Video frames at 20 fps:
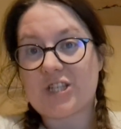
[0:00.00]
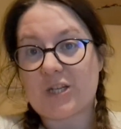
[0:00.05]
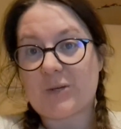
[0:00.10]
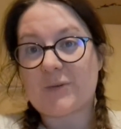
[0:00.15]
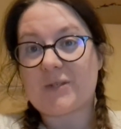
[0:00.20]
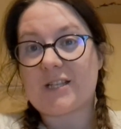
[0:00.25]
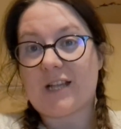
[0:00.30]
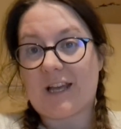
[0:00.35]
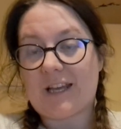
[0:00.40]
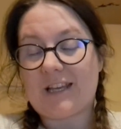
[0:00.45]
She
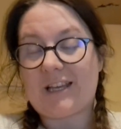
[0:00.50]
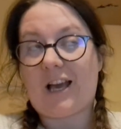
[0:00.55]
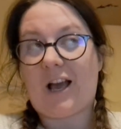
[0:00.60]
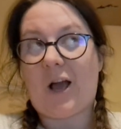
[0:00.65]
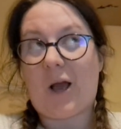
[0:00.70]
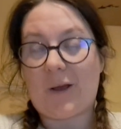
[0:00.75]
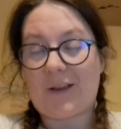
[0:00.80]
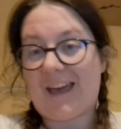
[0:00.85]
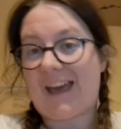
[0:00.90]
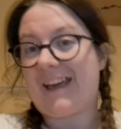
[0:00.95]
was like,
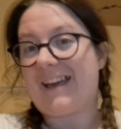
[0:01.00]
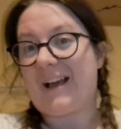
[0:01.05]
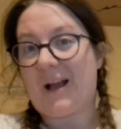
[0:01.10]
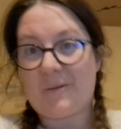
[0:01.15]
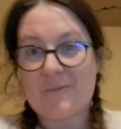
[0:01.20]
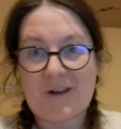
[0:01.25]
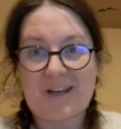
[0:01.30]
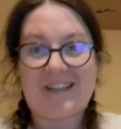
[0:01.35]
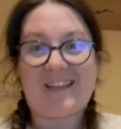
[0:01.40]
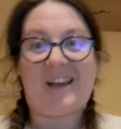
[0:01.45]
okay,
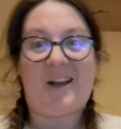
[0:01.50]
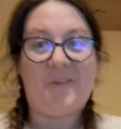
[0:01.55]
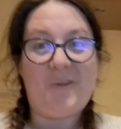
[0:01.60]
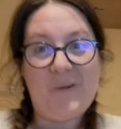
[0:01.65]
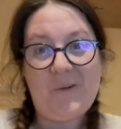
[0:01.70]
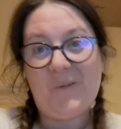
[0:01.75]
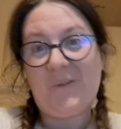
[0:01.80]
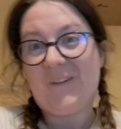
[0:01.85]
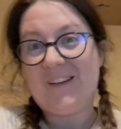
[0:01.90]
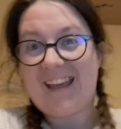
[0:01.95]
I'm ready.
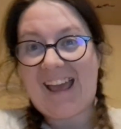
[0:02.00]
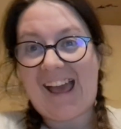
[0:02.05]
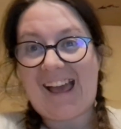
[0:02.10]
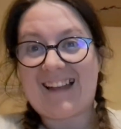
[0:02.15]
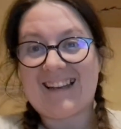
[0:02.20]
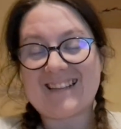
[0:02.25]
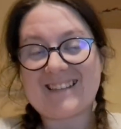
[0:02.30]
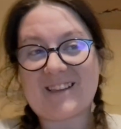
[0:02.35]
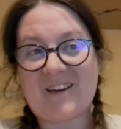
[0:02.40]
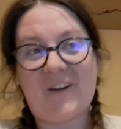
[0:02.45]
Ooh, yeah,
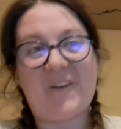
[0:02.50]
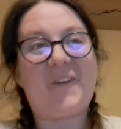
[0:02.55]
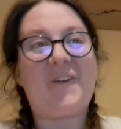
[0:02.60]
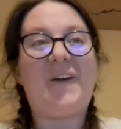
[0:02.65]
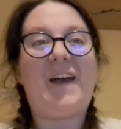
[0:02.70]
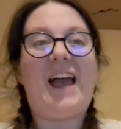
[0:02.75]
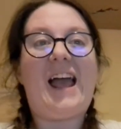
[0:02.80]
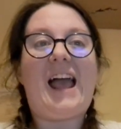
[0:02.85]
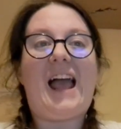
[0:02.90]
let's go.